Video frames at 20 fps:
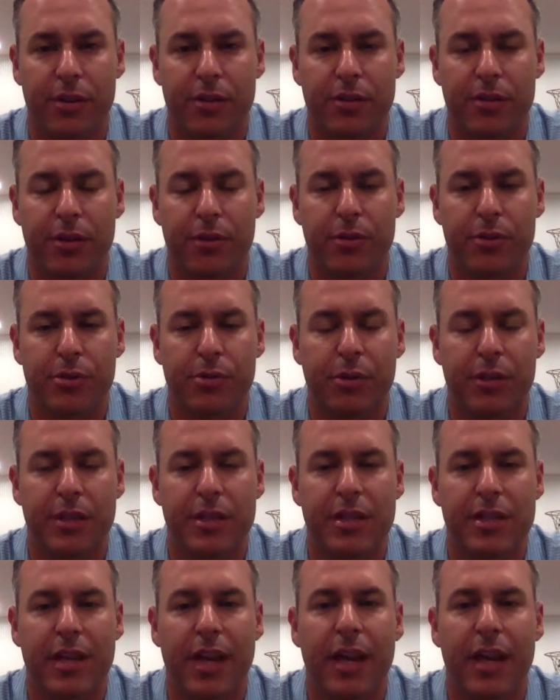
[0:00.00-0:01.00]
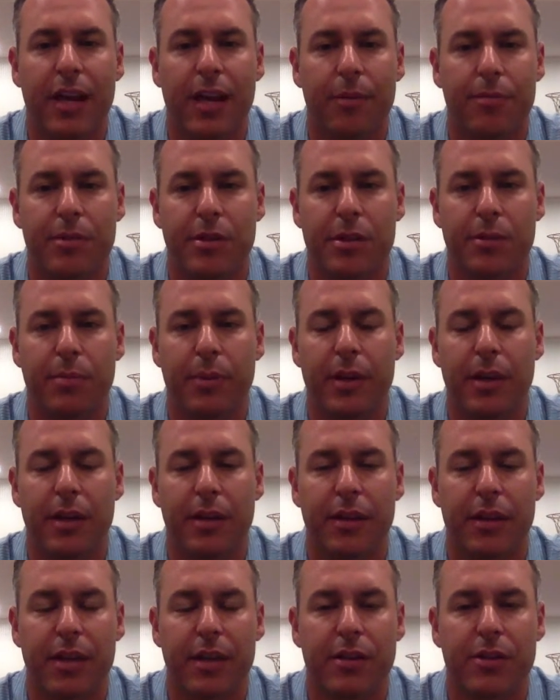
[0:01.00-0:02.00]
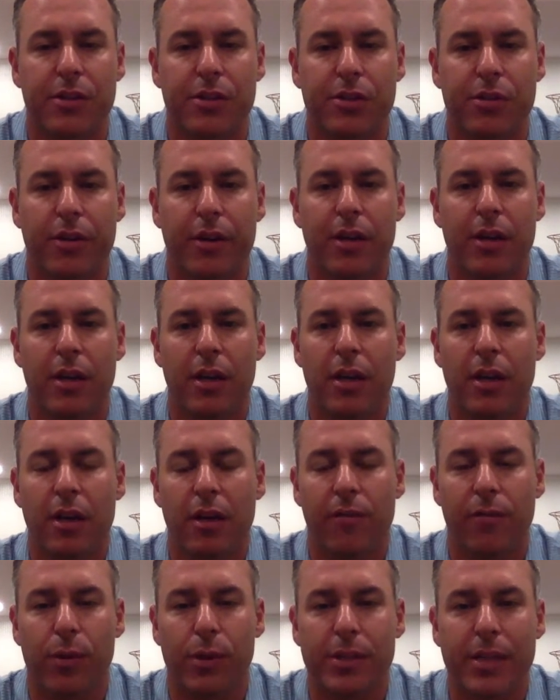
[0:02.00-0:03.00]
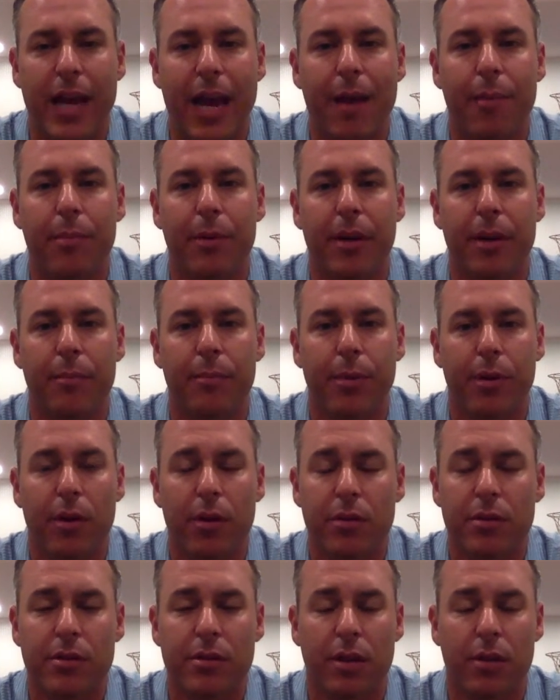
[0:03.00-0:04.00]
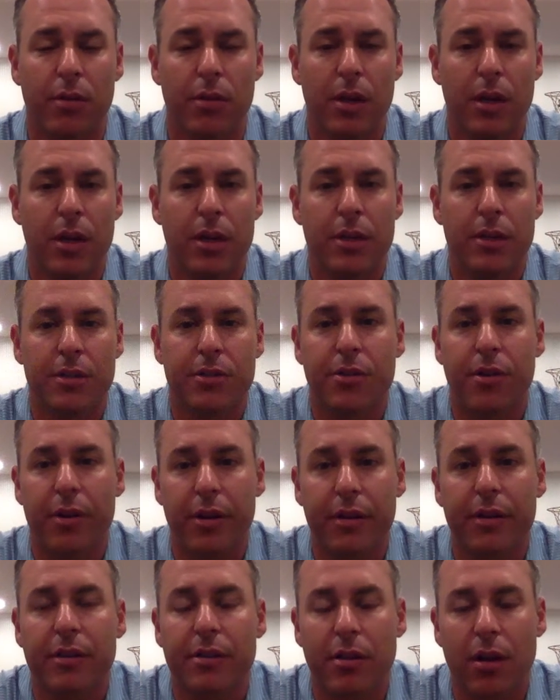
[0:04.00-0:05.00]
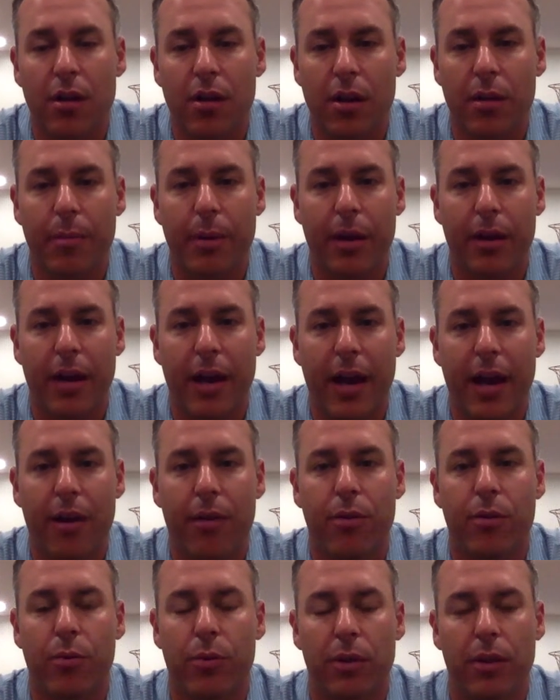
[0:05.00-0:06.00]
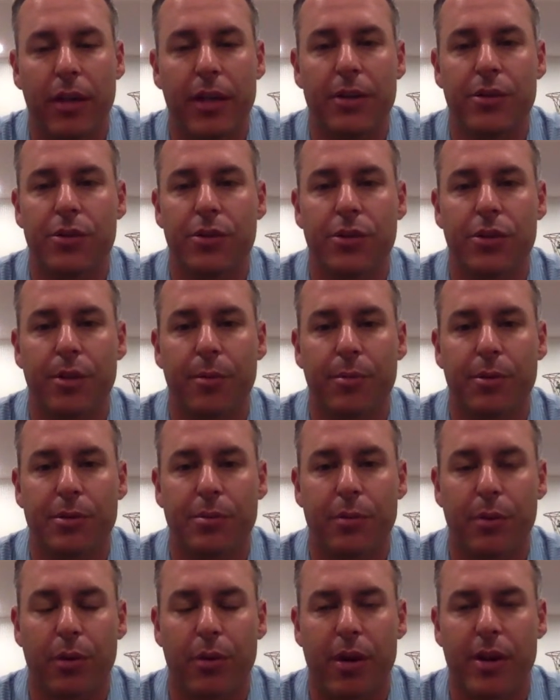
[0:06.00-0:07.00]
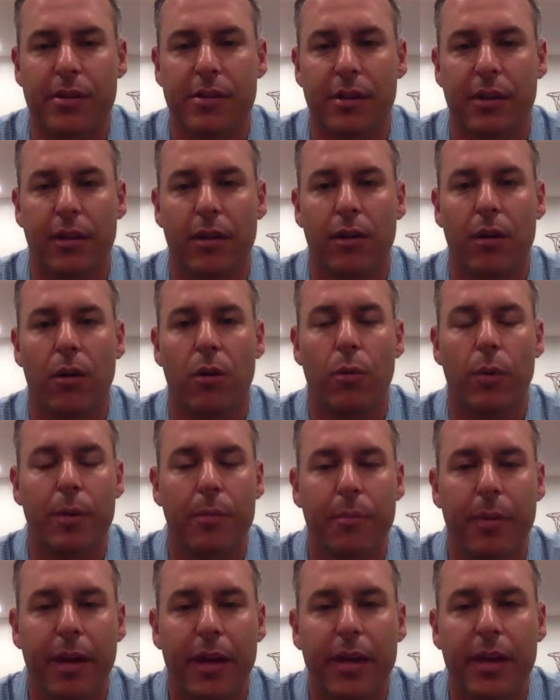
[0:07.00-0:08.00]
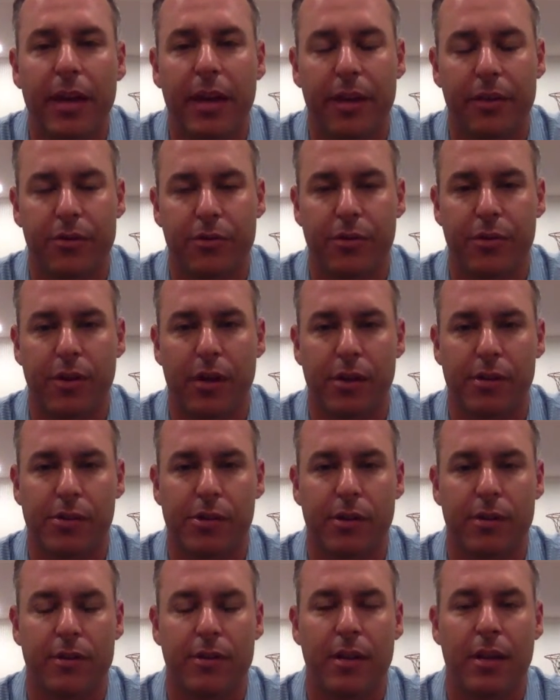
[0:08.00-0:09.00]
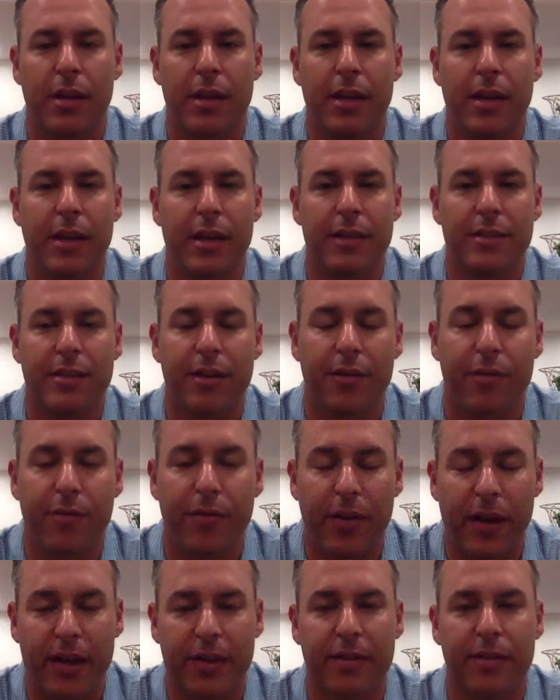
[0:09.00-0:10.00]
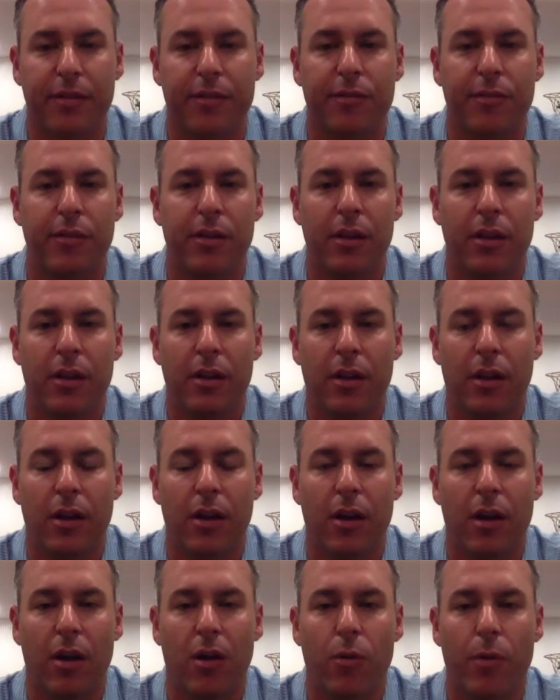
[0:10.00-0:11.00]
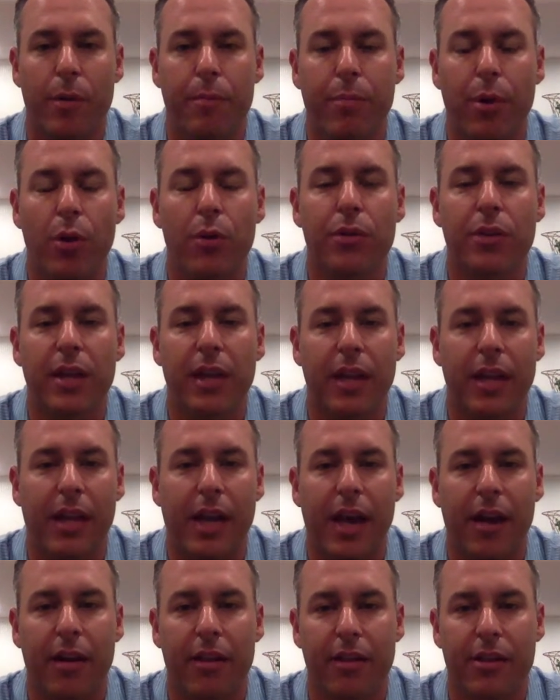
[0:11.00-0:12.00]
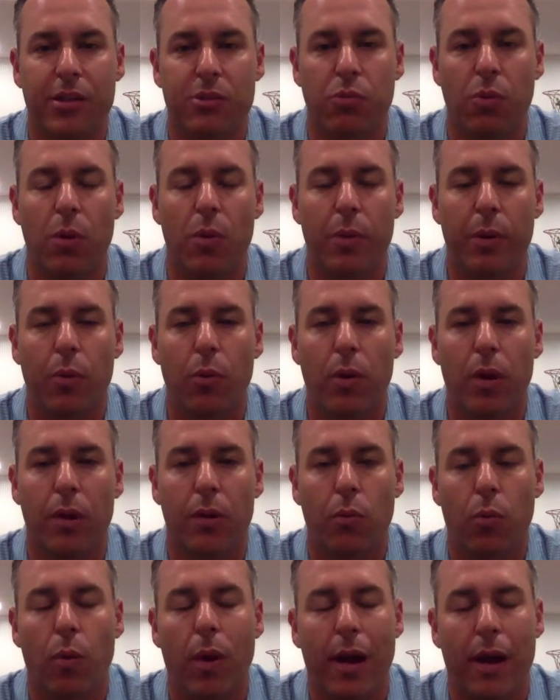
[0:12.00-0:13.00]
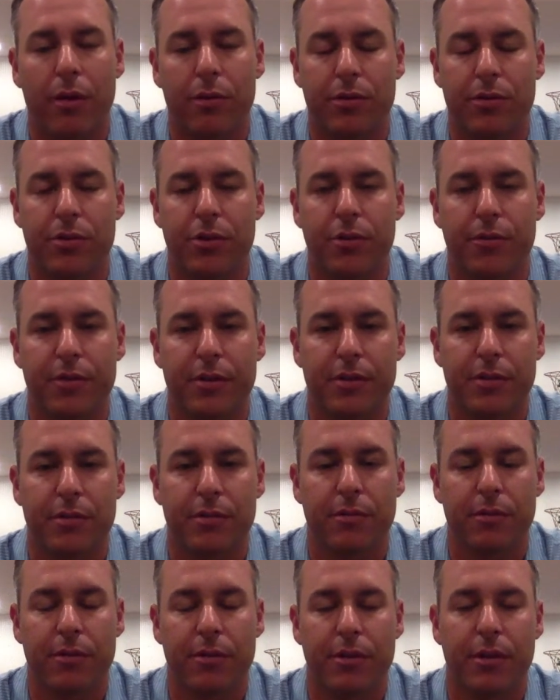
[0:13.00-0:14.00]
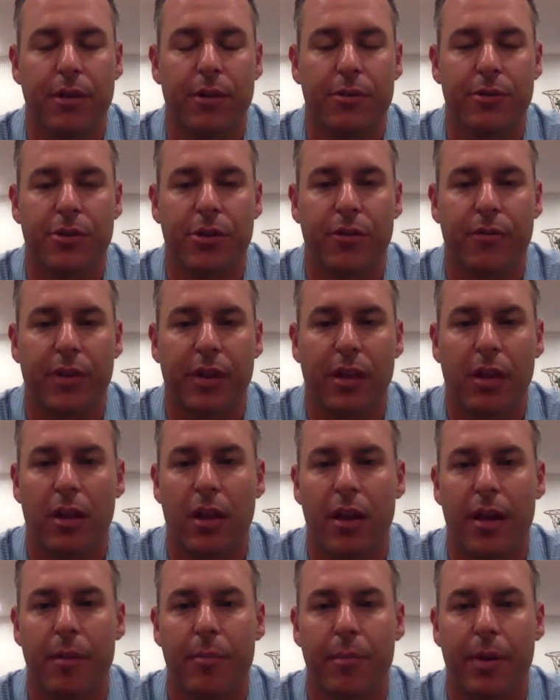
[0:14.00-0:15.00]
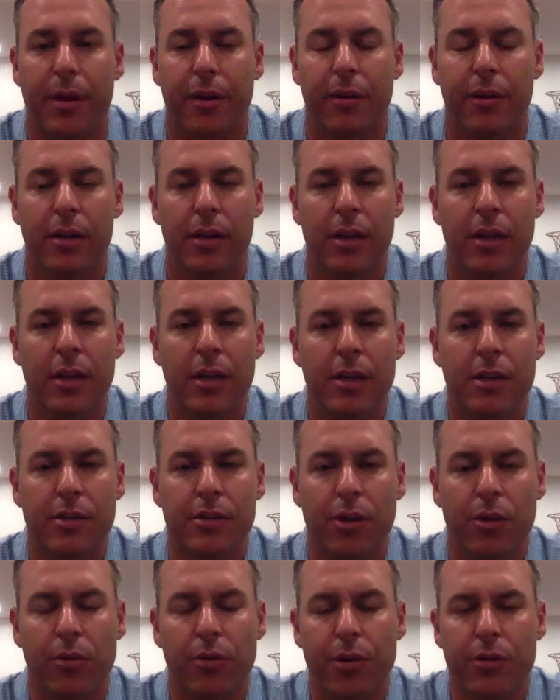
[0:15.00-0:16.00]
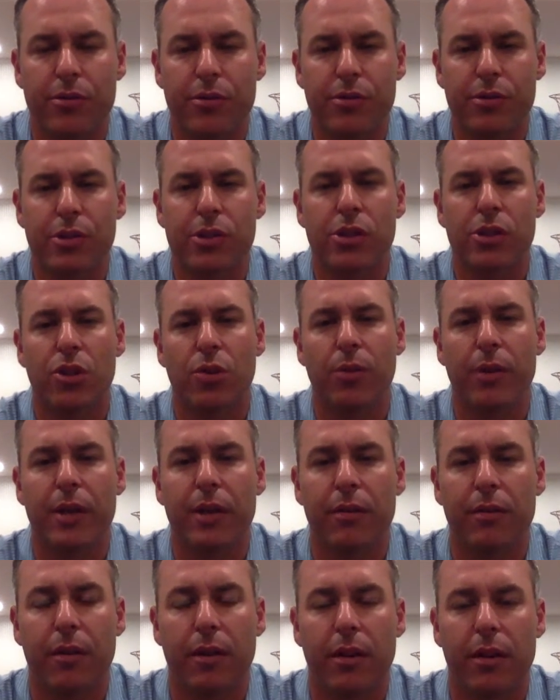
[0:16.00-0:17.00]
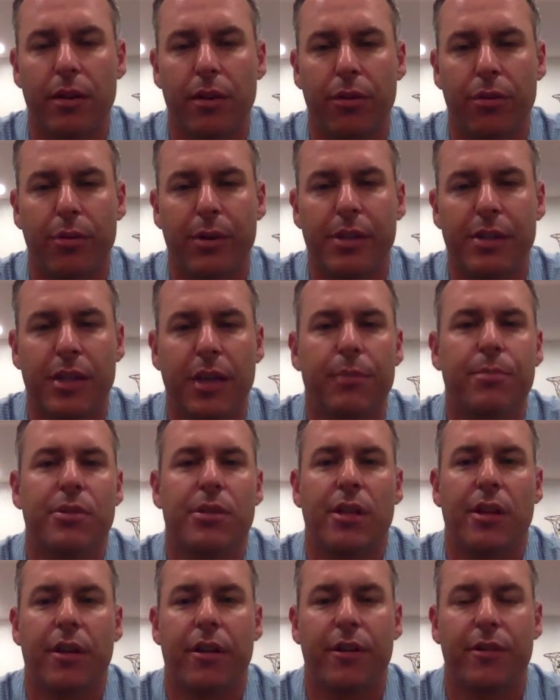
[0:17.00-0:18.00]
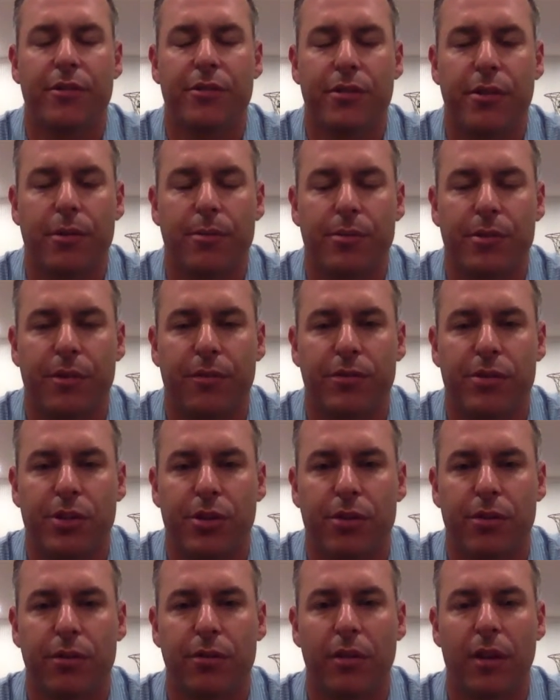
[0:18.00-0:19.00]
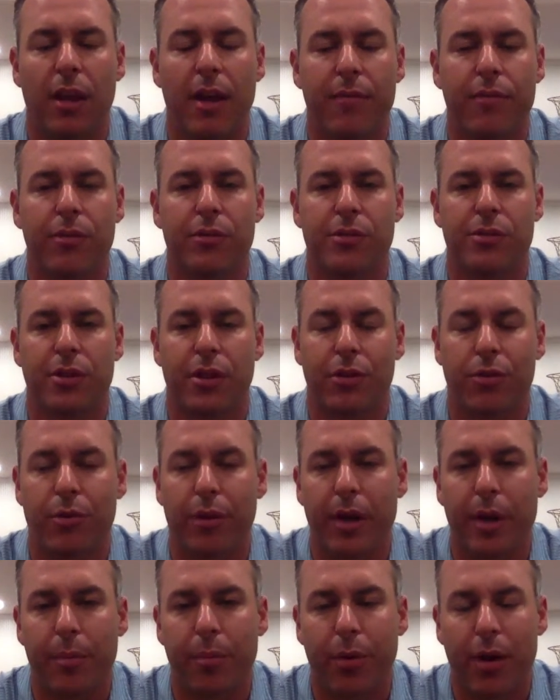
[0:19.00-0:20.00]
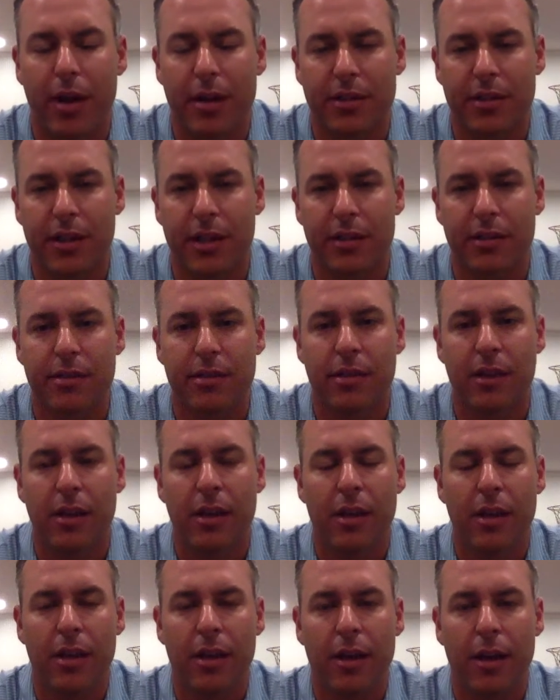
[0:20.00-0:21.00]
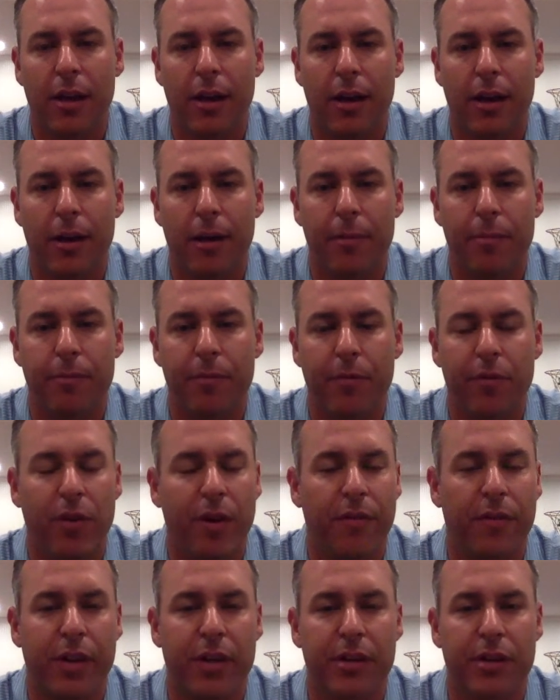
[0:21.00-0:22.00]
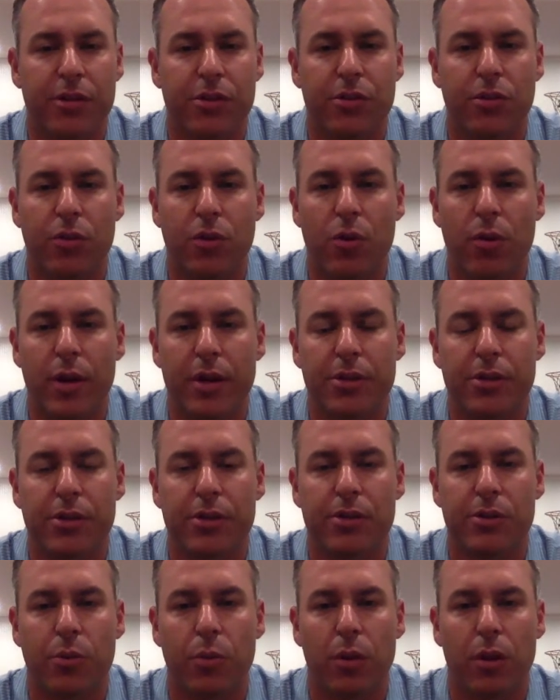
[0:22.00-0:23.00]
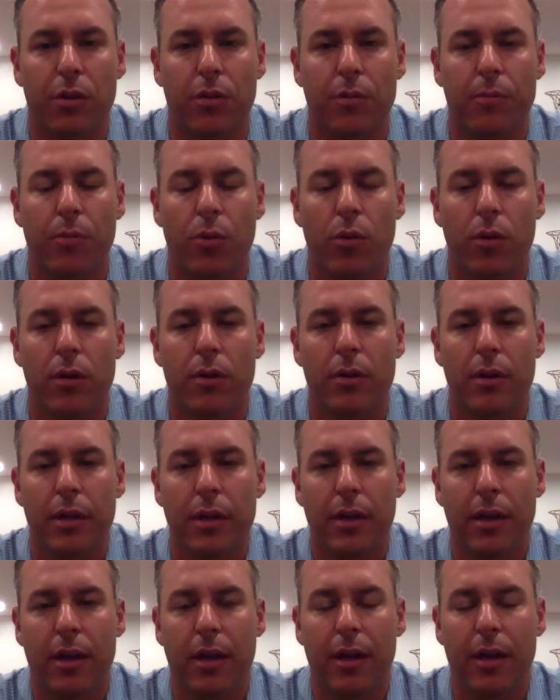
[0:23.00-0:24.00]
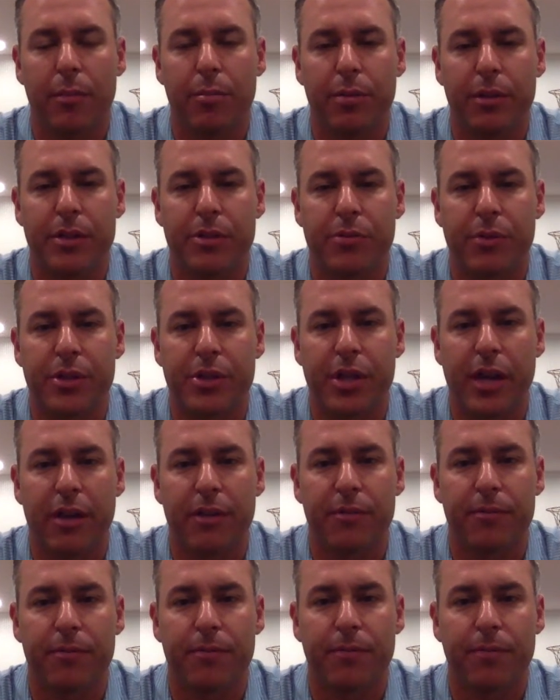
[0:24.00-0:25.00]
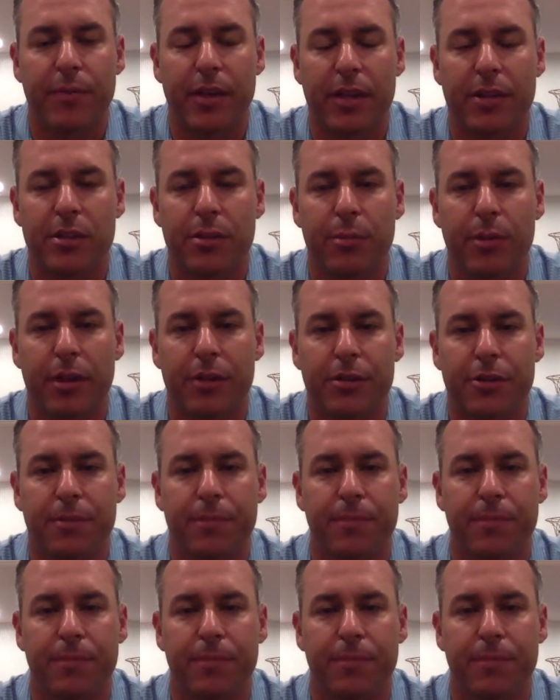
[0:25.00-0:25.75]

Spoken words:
So it's really staying up to speed in the industry of what's happening, but also starting to talk about how the relationship is progressing. Are we making introductions? Is it effective? Are we both getting out of this what we want while serving the client better? So those are just three tips there in terms of certain levels to create a process. If you have any additional questions or want to learn more, please reach out. Thanks so much.